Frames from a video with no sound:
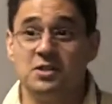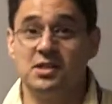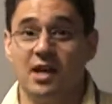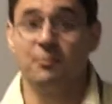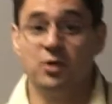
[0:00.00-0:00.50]

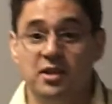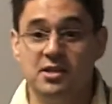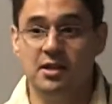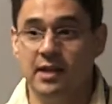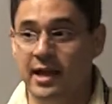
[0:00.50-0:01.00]
service. I'm with
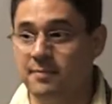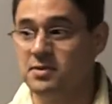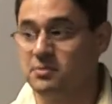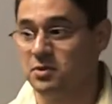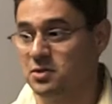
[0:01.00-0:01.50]
Intel
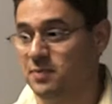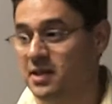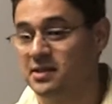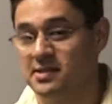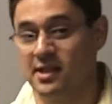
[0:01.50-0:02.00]
Labs, which
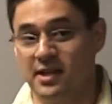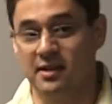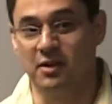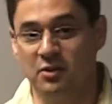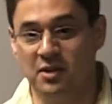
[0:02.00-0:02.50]
means
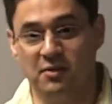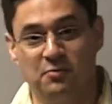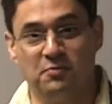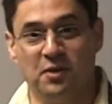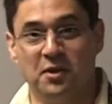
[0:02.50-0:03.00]
that I'll
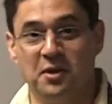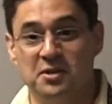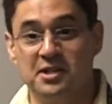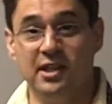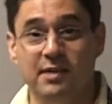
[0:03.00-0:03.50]
give a little
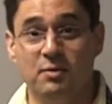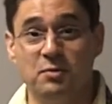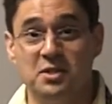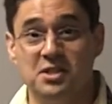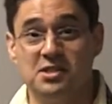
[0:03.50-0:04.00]

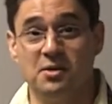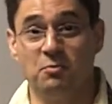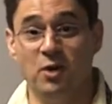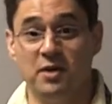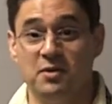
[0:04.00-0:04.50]
disclaimer, which is
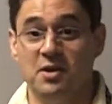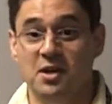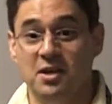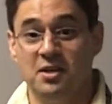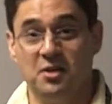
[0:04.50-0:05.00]
that what
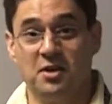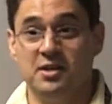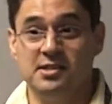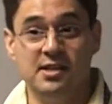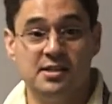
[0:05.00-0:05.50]
you're
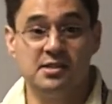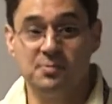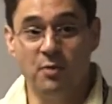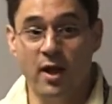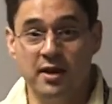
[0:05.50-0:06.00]
going to see isn't
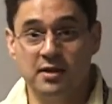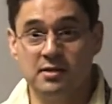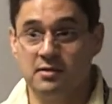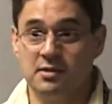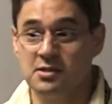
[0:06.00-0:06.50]
a
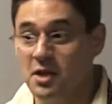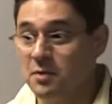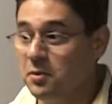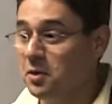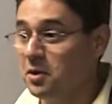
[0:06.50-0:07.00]
product. It isn't on
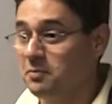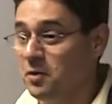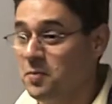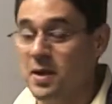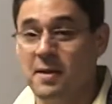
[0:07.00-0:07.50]
a product
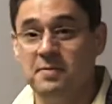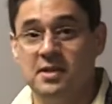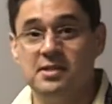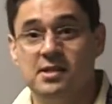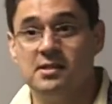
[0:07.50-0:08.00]
roadmap.
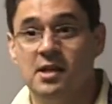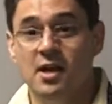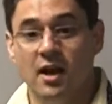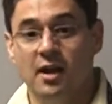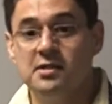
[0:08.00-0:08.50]
This is
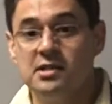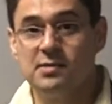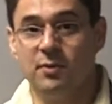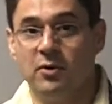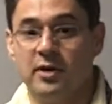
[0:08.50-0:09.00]
us
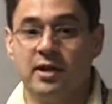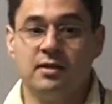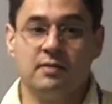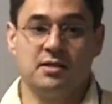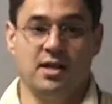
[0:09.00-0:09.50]

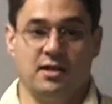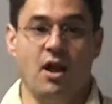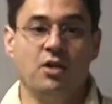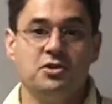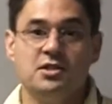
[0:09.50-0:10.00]
exploring the
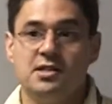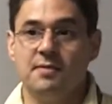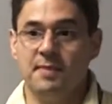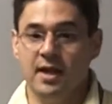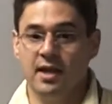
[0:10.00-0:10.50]
technologies
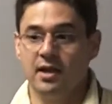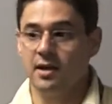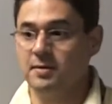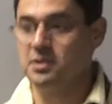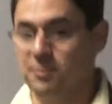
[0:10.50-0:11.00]
that may
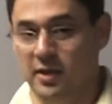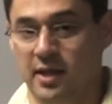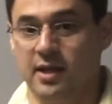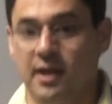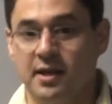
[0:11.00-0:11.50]
come into
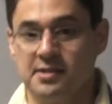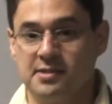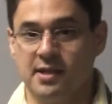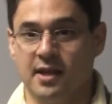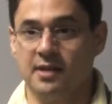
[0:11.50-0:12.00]
play
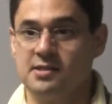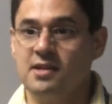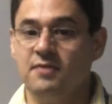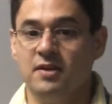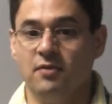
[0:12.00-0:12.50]
as
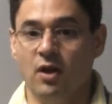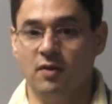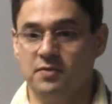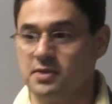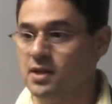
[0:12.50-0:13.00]
TV
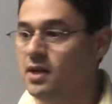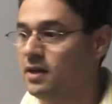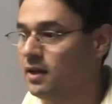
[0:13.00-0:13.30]
evolves,